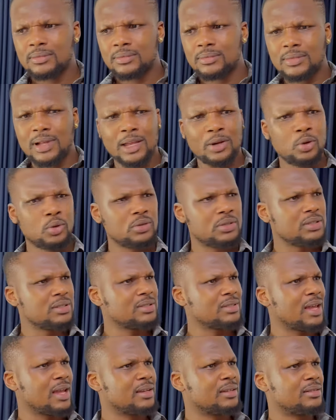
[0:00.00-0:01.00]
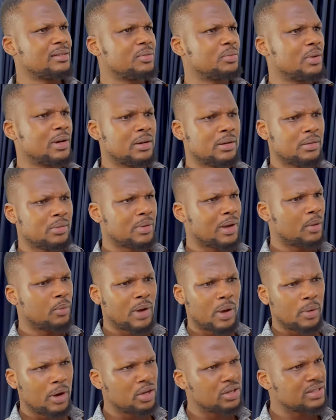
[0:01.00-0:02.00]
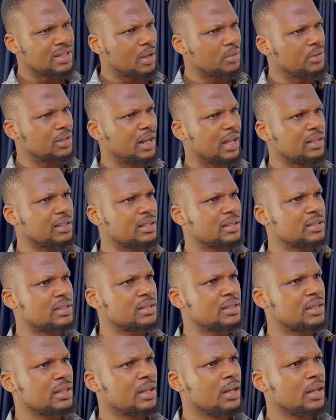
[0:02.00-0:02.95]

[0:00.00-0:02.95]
I don't understand. Why are you sounding like this?